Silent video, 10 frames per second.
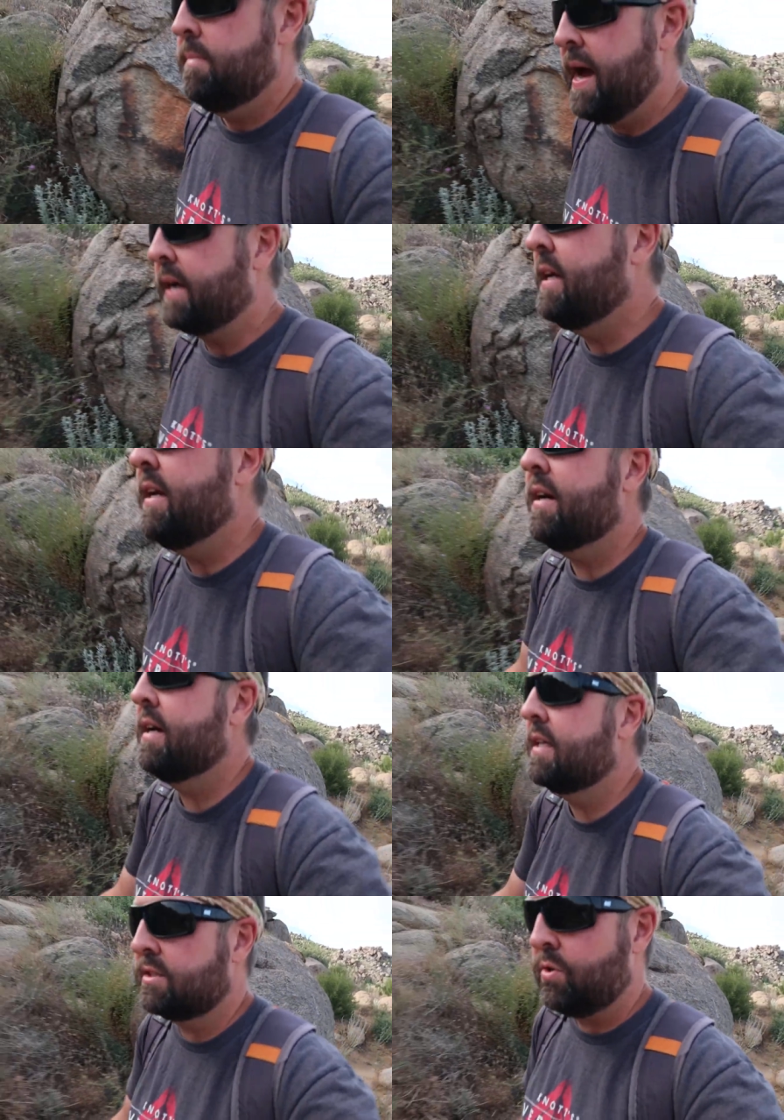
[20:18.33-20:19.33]
back here,
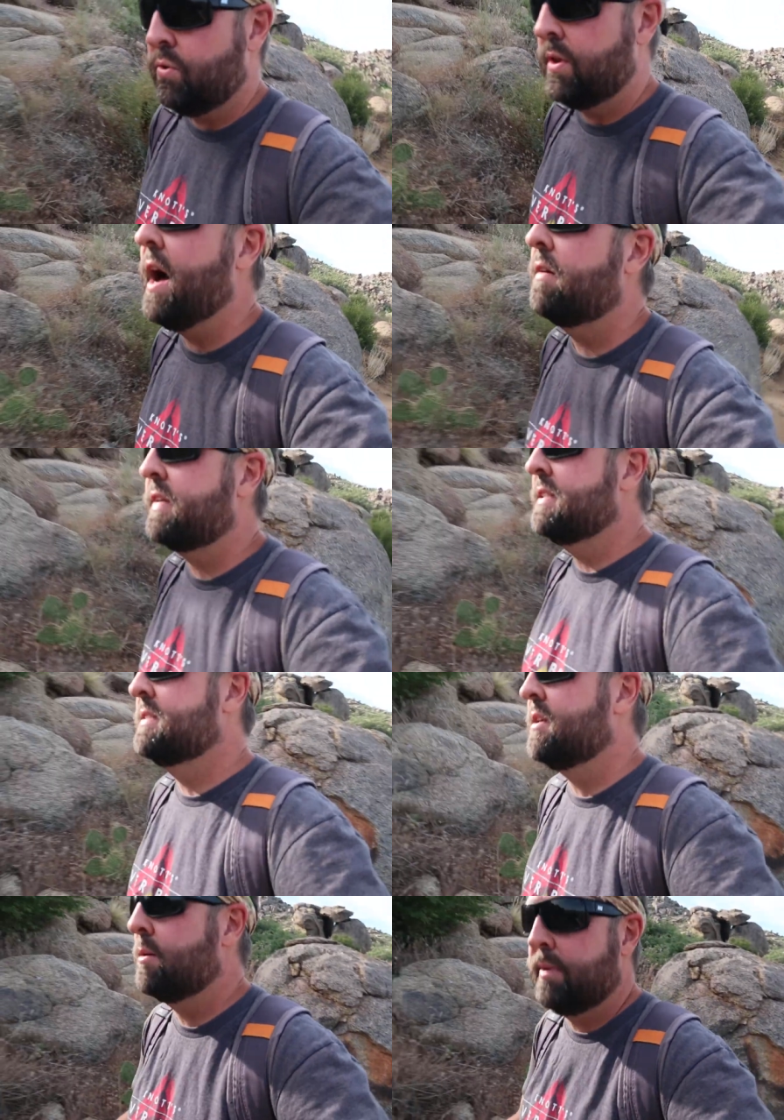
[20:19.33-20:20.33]
and it's cooled off
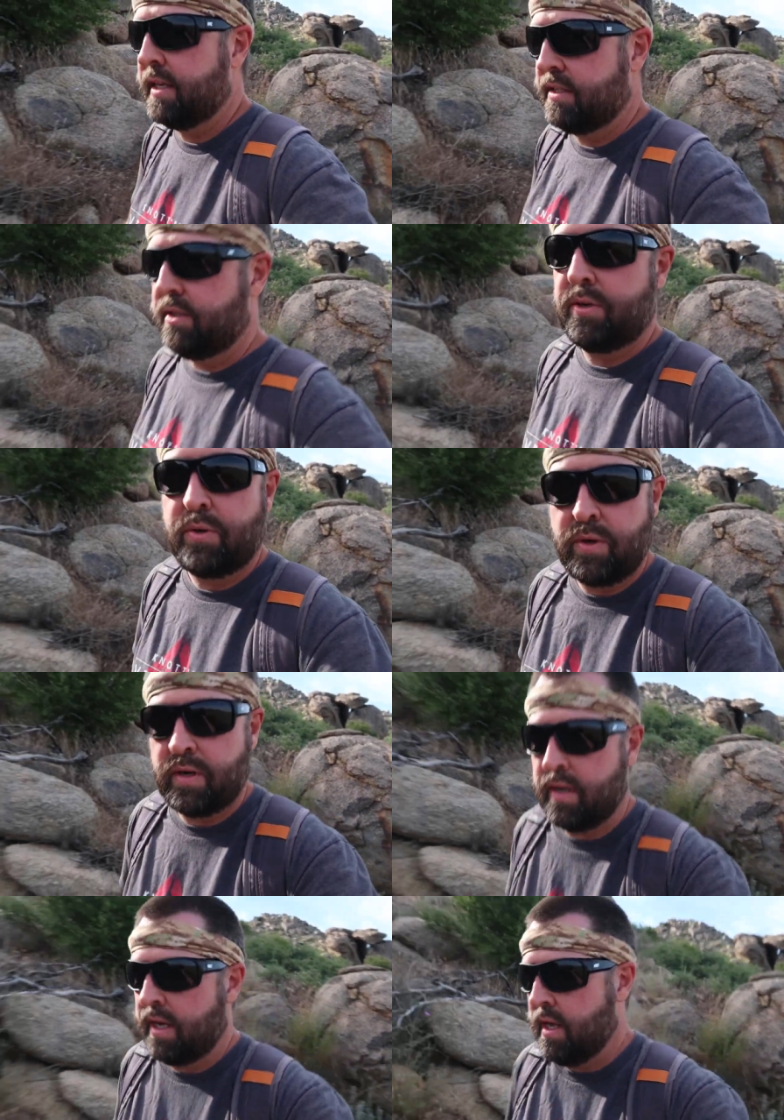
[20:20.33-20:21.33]
considerably too.
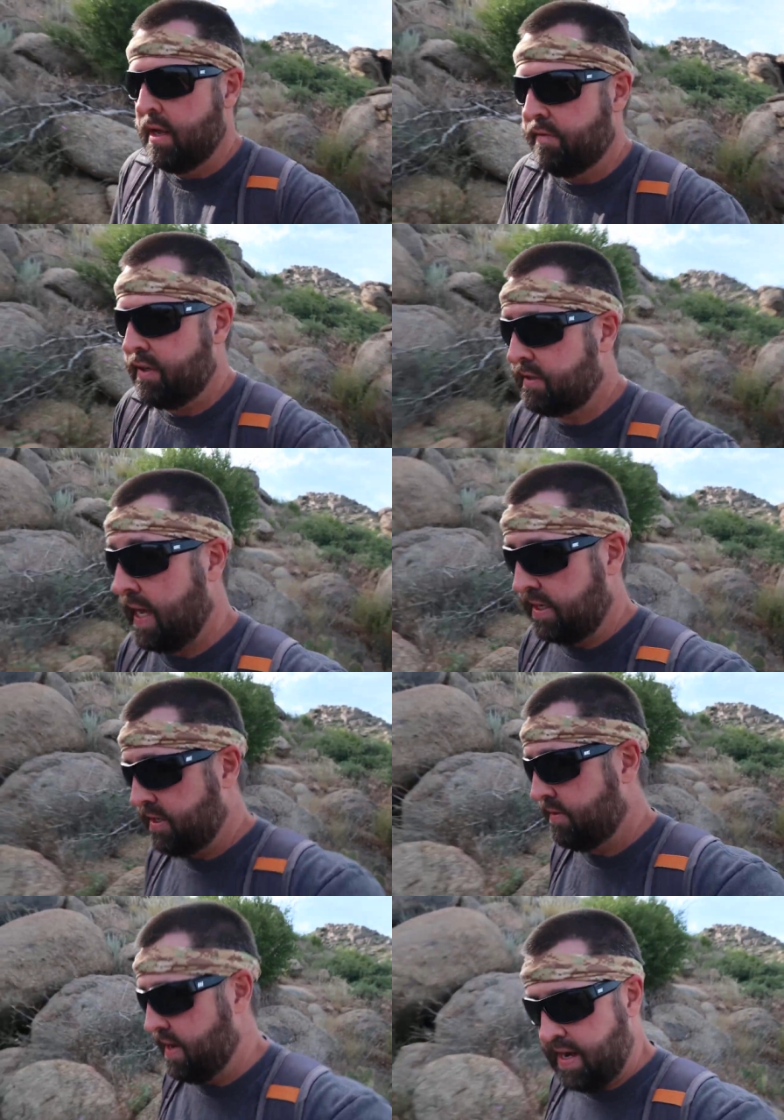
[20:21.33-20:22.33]
Feels kind of
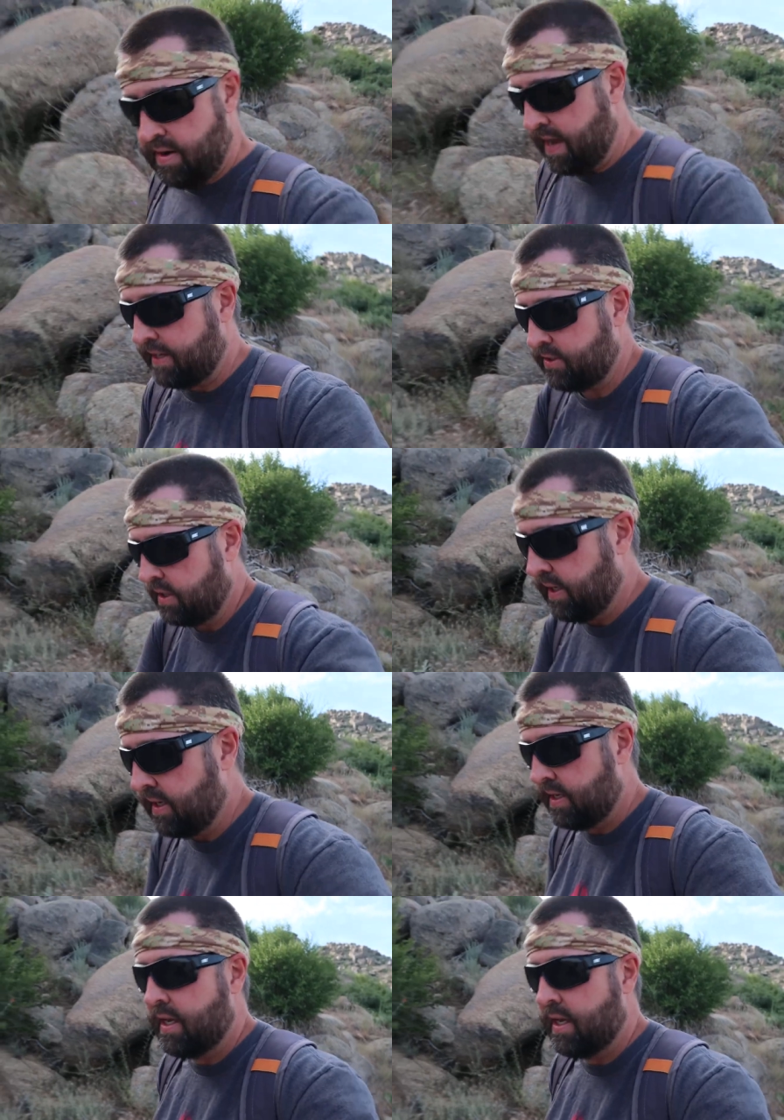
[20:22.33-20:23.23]
good right now, actually.